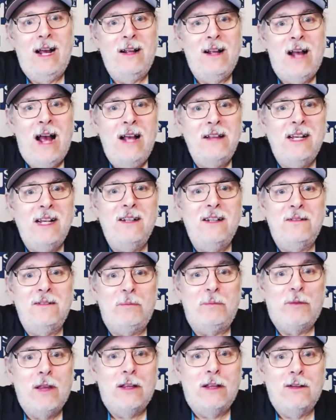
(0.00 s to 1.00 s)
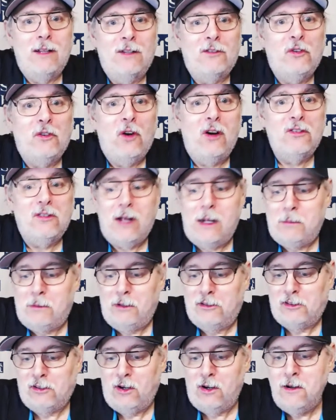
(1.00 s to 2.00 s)
I think as far as I'm
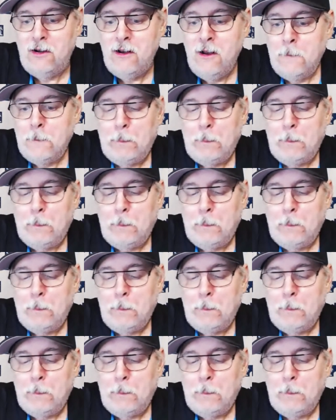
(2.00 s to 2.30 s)
concerned,